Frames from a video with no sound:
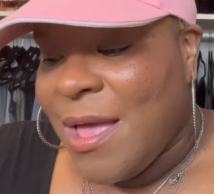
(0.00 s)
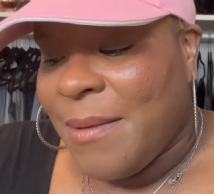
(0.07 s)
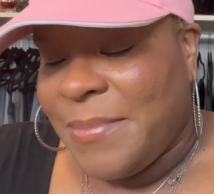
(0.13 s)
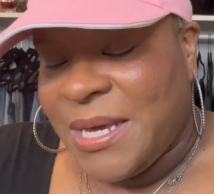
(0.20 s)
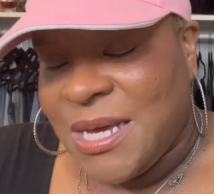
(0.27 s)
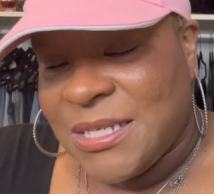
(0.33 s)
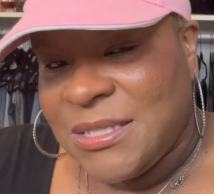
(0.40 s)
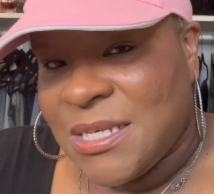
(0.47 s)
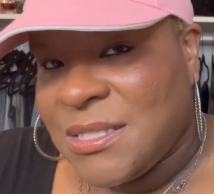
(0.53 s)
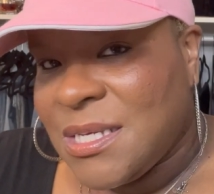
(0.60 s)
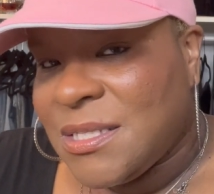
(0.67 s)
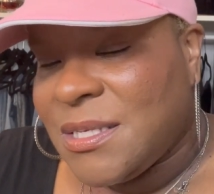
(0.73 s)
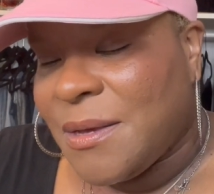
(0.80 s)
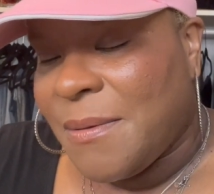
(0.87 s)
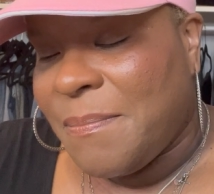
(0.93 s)
because this
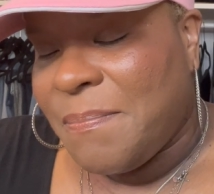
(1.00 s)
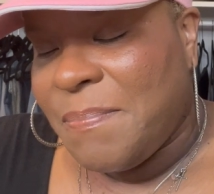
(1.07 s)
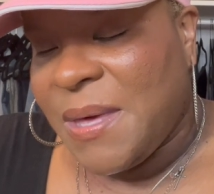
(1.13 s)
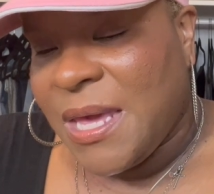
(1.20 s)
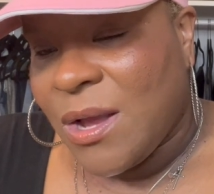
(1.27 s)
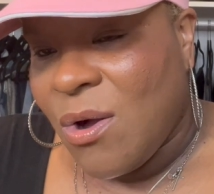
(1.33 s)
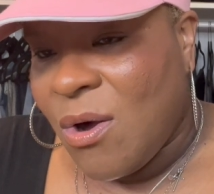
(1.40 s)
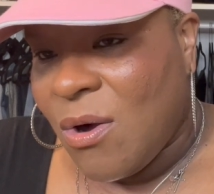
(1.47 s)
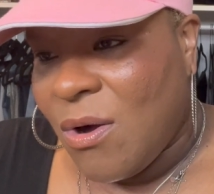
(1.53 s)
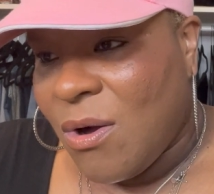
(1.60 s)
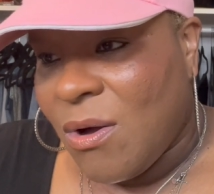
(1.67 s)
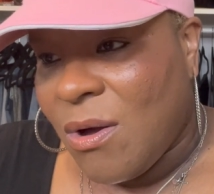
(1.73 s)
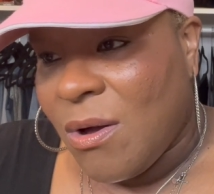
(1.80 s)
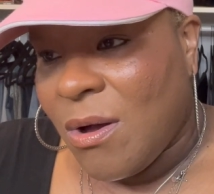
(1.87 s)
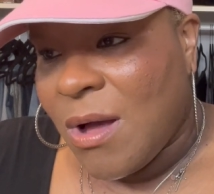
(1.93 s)
is a big
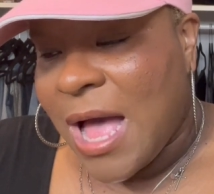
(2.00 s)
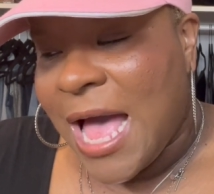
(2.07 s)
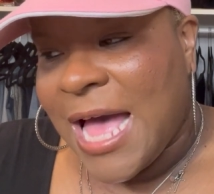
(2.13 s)
haul.